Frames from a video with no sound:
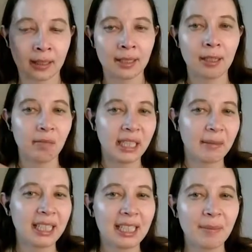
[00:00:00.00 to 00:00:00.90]
So my
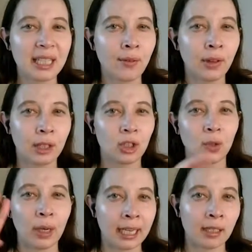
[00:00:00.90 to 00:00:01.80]
Sims have like 2
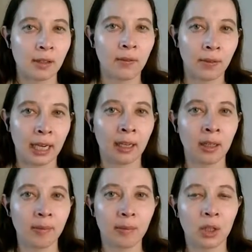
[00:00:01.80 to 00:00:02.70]
days of
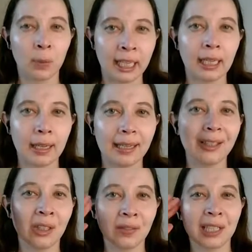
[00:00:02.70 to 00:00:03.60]
fun per week in
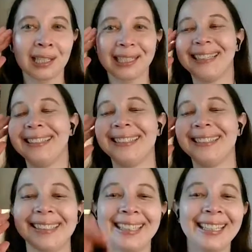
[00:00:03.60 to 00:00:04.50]
university.
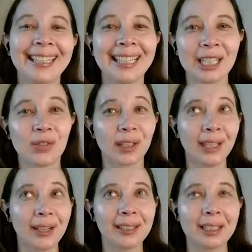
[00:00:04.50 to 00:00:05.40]
It's really
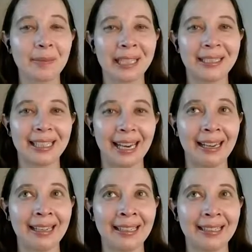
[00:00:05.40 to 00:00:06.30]
hard to
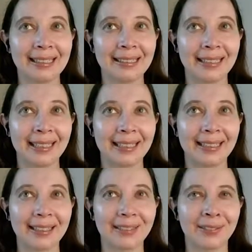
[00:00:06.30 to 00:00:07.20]
maintain like
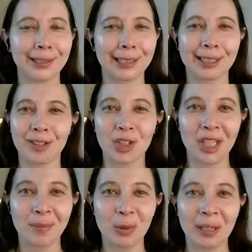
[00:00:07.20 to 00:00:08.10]

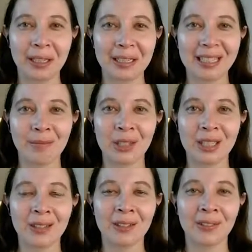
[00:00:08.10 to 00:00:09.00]
relationships while your Sim is
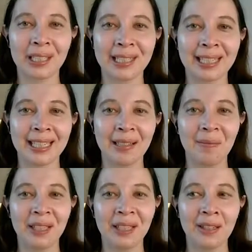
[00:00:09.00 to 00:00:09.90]
in university.
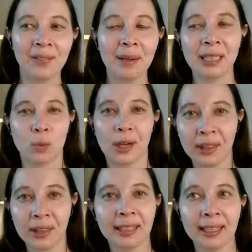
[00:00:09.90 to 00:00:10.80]
Family is one
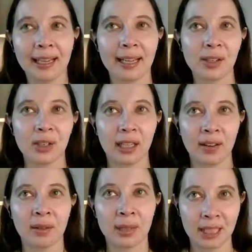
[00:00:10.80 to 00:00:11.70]
thing, like I usually
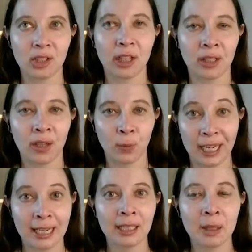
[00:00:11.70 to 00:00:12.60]
have them see each other on
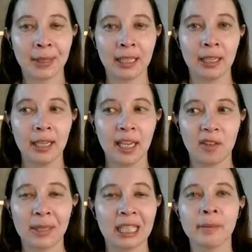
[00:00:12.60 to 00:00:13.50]
weekends, but
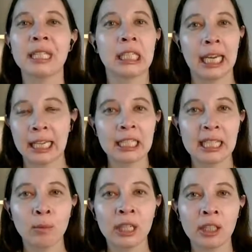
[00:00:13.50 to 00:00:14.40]
if my Sim is dating
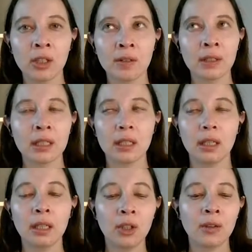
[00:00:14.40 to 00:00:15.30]
someone in
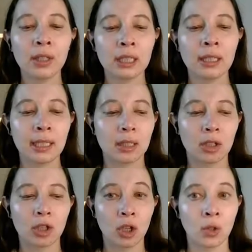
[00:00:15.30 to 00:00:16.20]
university, it's
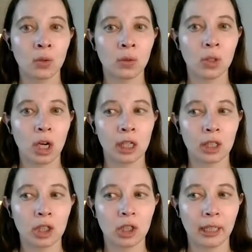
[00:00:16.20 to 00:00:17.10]
so hard
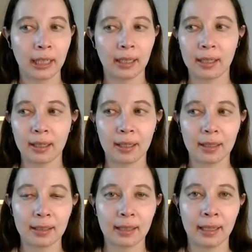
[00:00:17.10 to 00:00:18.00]
to like
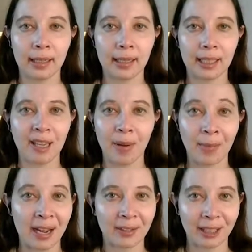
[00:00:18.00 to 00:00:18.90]
keep up
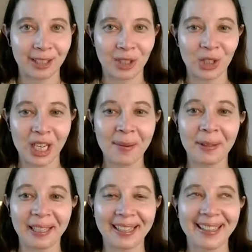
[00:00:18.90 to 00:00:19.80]
that relationship,
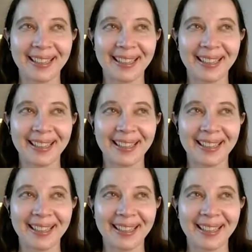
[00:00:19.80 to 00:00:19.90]
like